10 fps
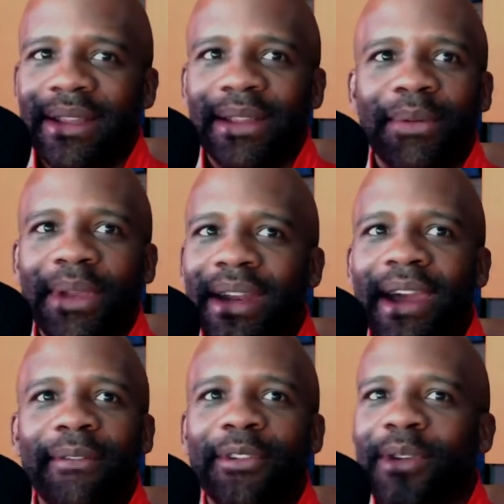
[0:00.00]
that we could
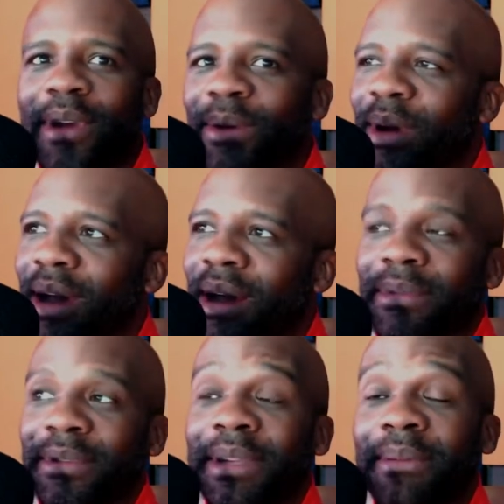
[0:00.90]
ever try to
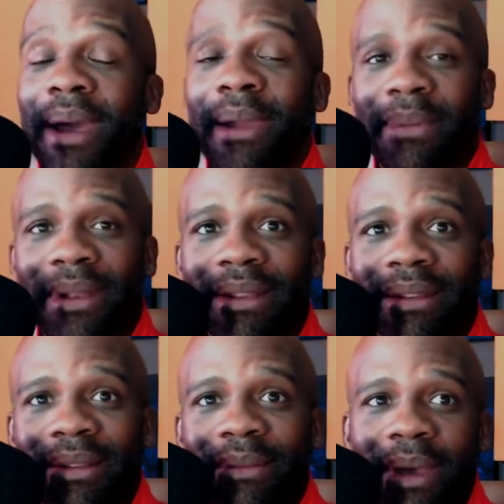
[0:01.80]
accomplish in my
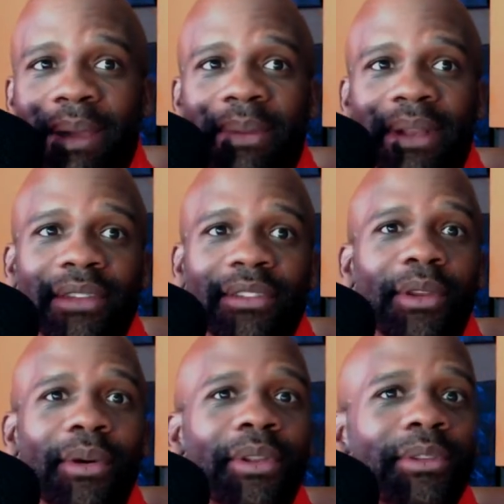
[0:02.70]
opinion in my opinion so
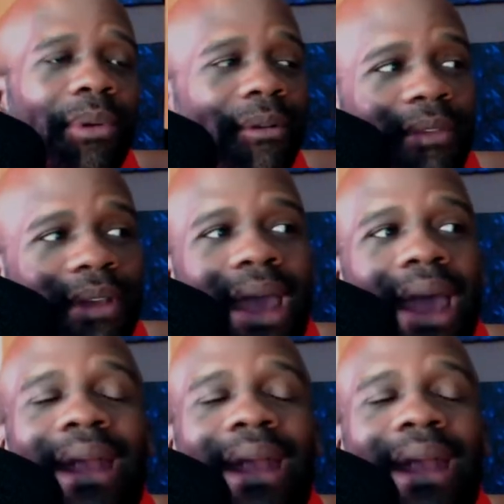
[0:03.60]
no one is perfect